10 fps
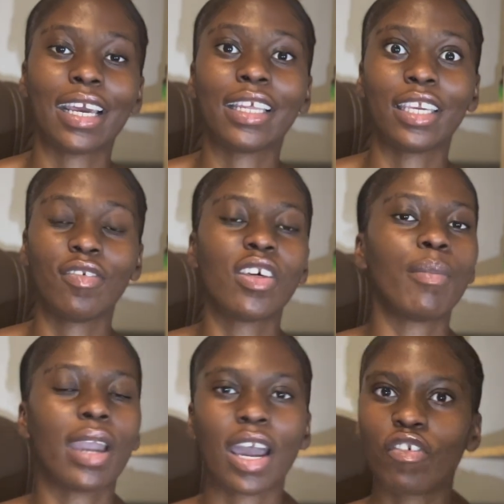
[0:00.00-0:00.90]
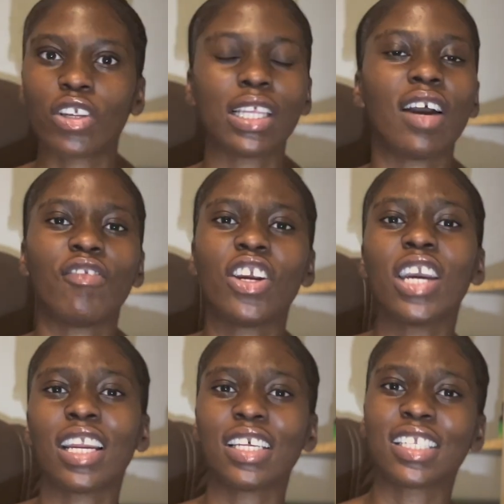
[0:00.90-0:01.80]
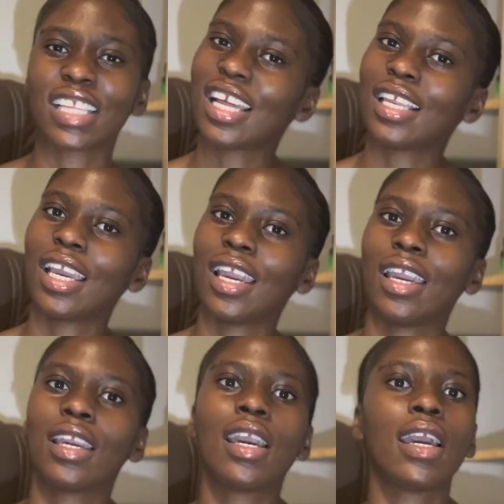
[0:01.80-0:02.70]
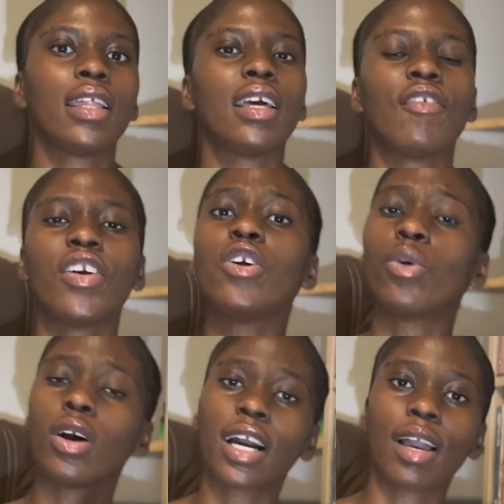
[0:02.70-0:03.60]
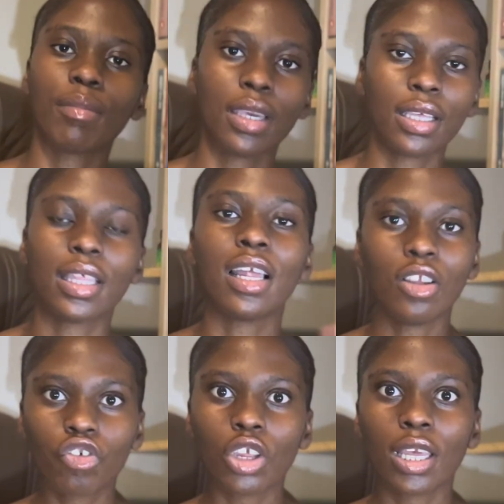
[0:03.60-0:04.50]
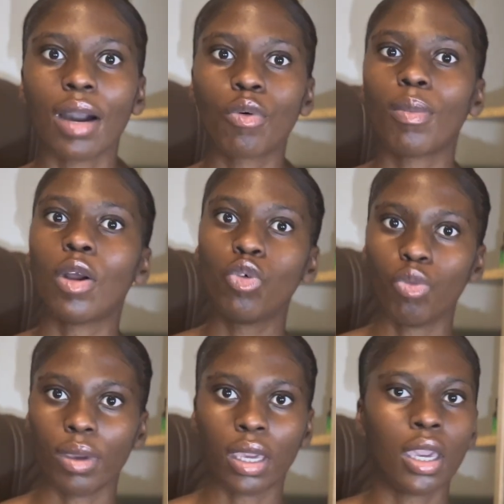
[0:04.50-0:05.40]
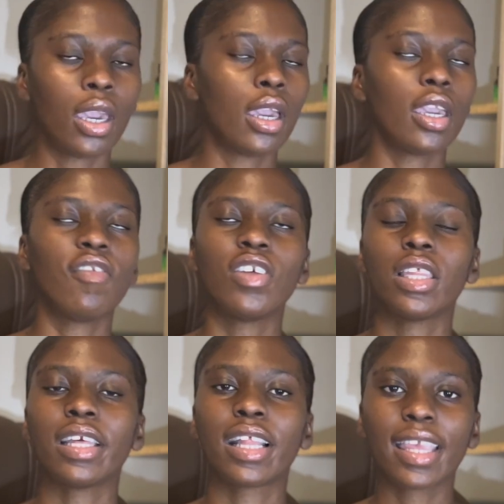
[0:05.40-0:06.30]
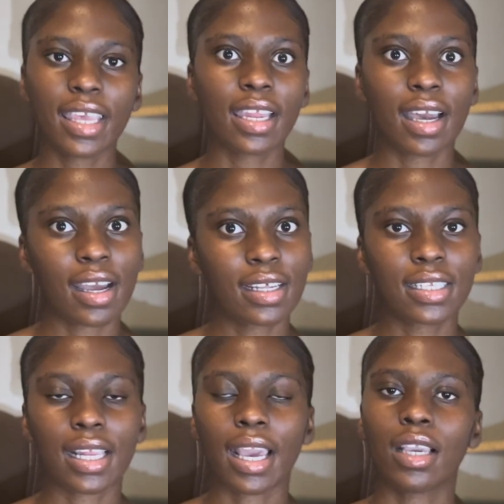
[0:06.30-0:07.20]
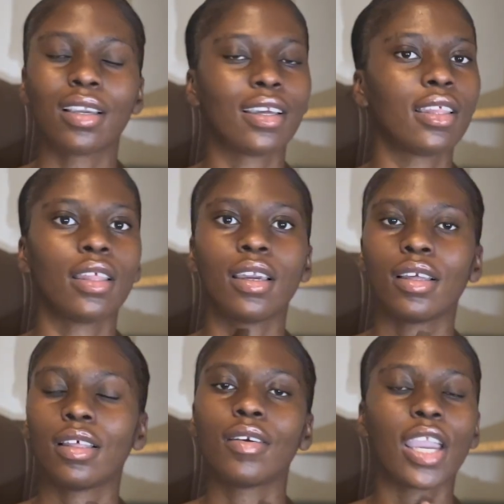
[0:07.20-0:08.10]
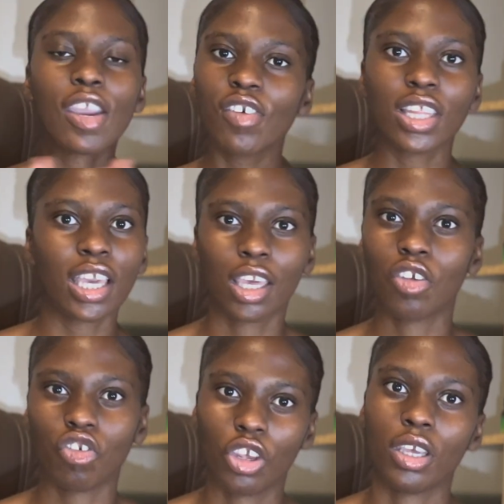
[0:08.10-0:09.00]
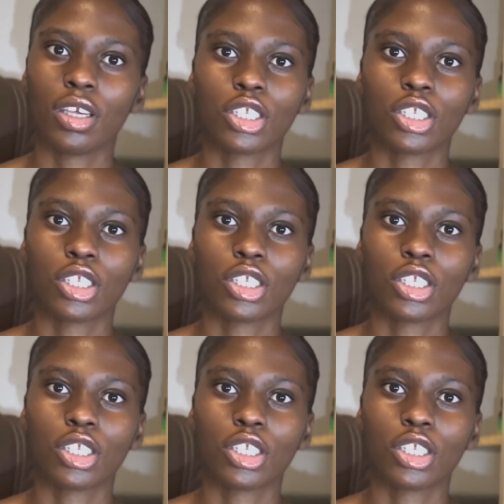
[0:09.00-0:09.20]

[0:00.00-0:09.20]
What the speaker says: I'd give them 100. They are very understanding, they are very welcoming, they're literally abo malume. Even the cleaners, like everything in.